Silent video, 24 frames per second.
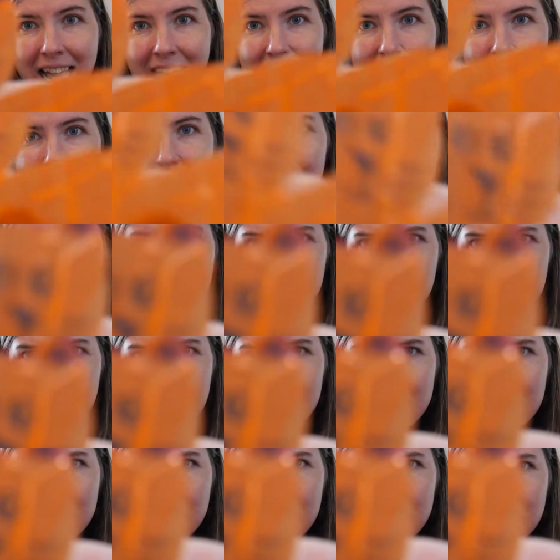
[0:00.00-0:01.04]
Um,
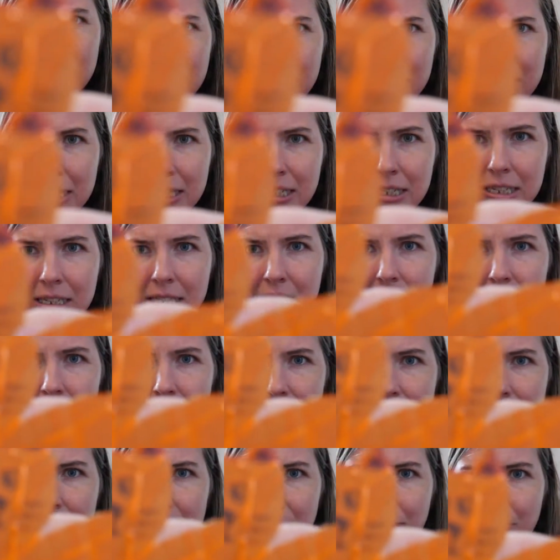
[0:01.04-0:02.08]

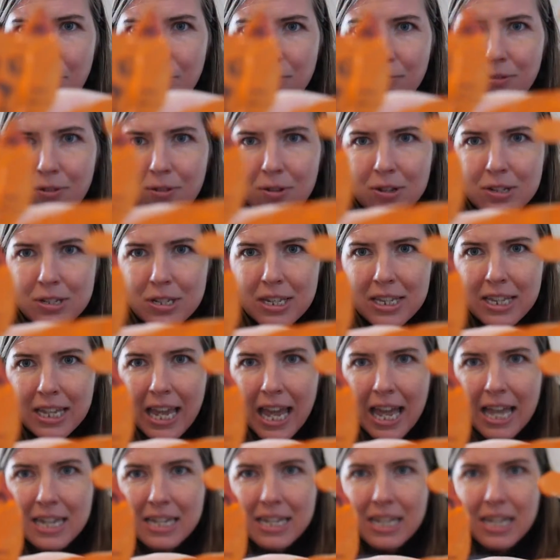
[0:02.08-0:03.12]
ooh, I won't focus on the
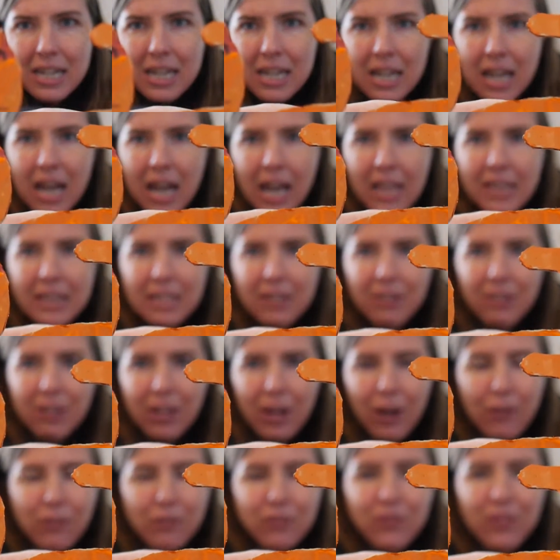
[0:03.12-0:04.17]
cat. There we
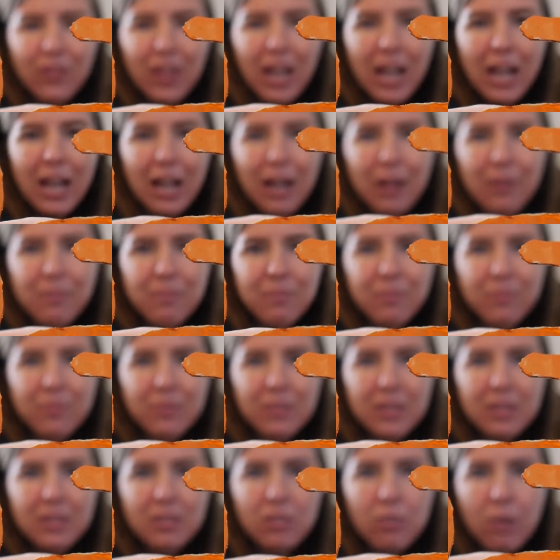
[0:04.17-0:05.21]
go. Um,
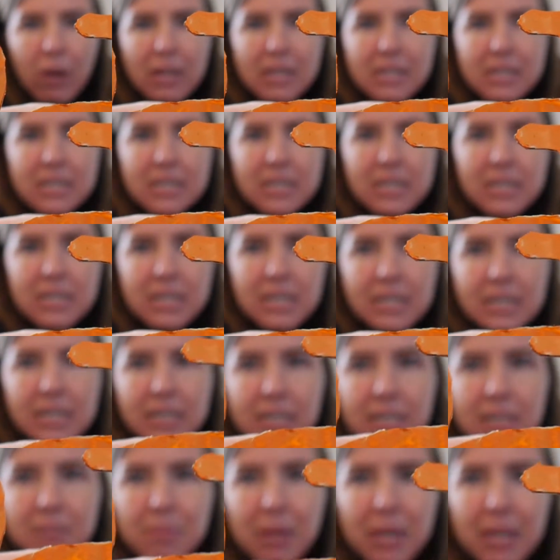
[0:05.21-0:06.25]
so I this
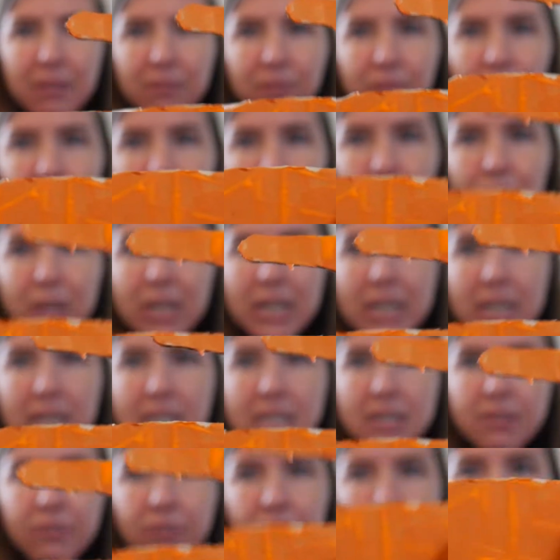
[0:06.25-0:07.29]
is made of three
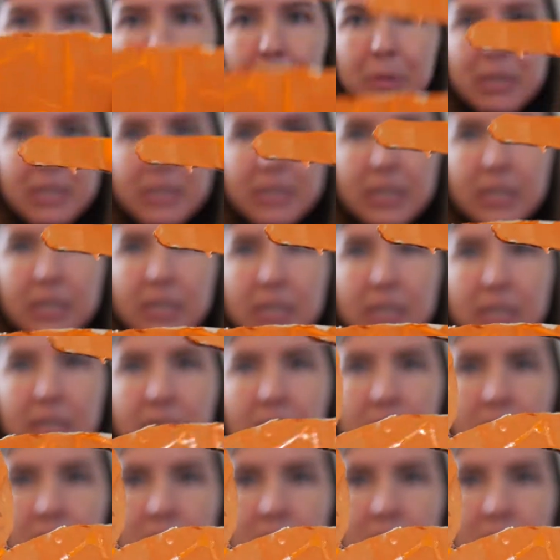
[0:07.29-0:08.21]
different pieces.